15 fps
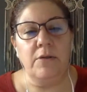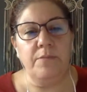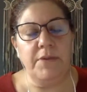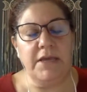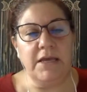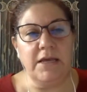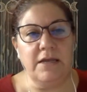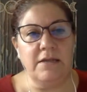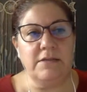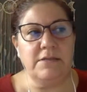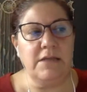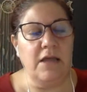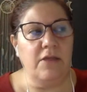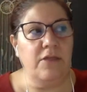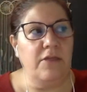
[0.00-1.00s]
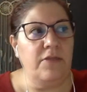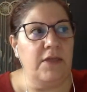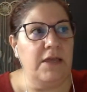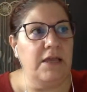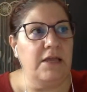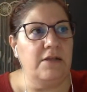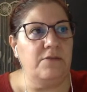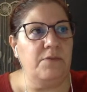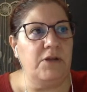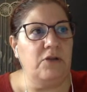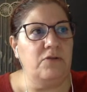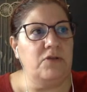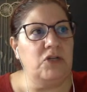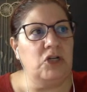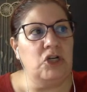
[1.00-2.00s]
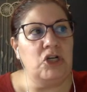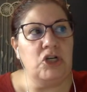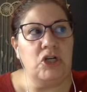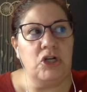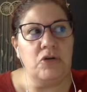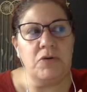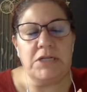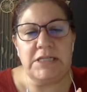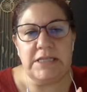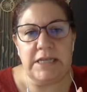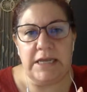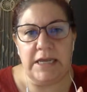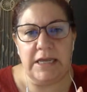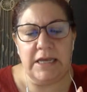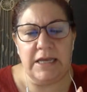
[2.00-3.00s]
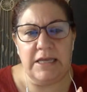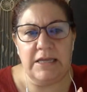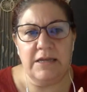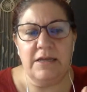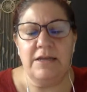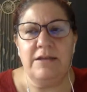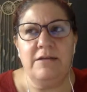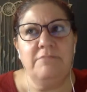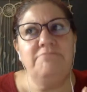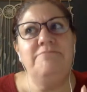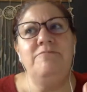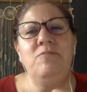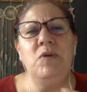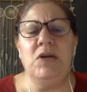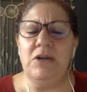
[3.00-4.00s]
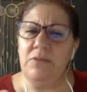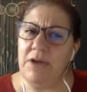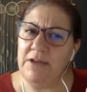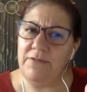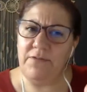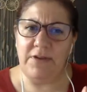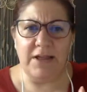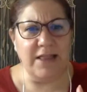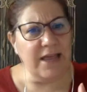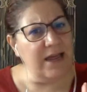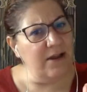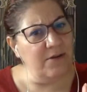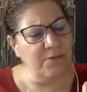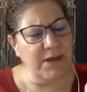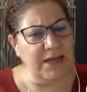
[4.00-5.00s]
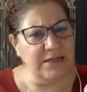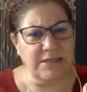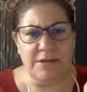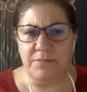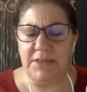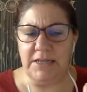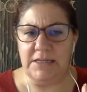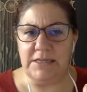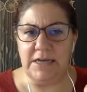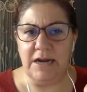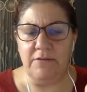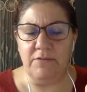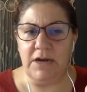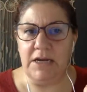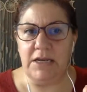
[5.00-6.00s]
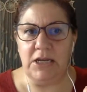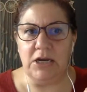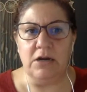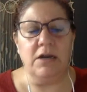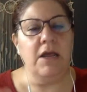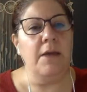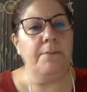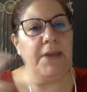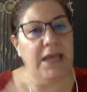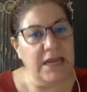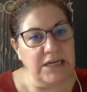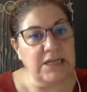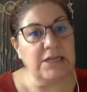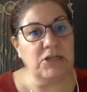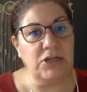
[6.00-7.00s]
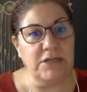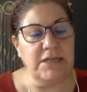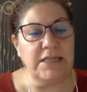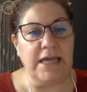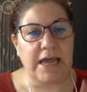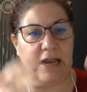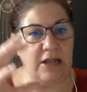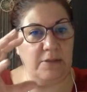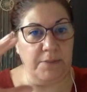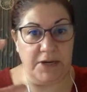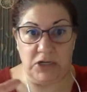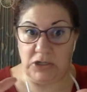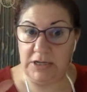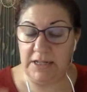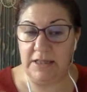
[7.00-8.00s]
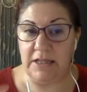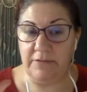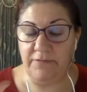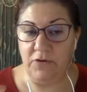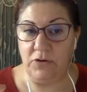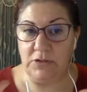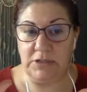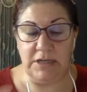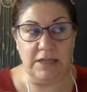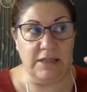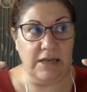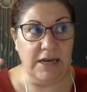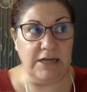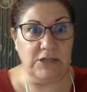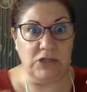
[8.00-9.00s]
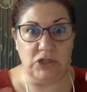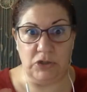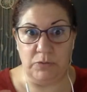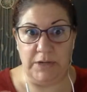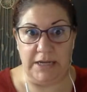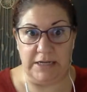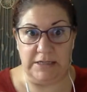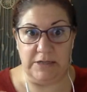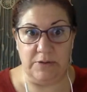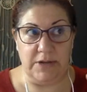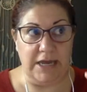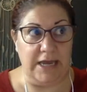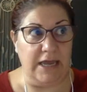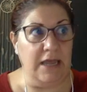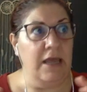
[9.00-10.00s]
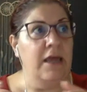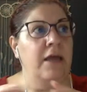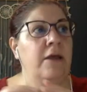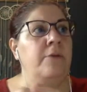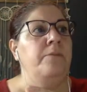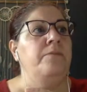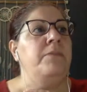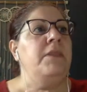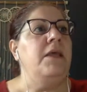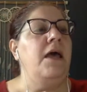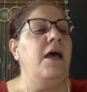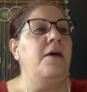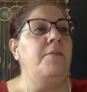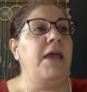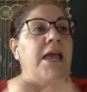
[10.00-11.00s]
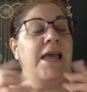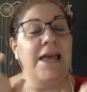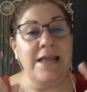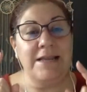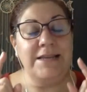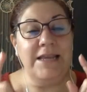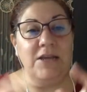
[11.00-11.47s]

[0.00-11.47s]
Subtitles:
Because the thing is, when you start noticing where do I feel out of whack, something's not right here, pay attention to that, especially in the next 2 weeks. Okay. And